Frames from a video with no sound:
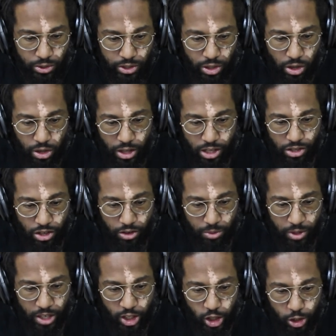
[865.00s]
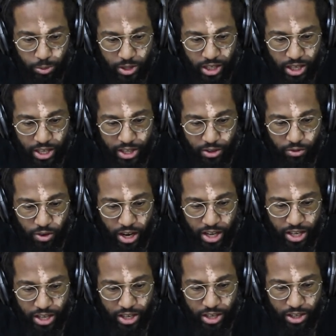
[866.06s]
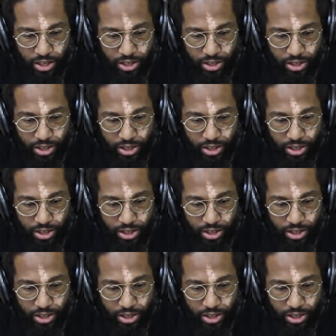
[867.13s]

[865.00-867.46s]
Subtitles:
let's call that software instrument. And then right here,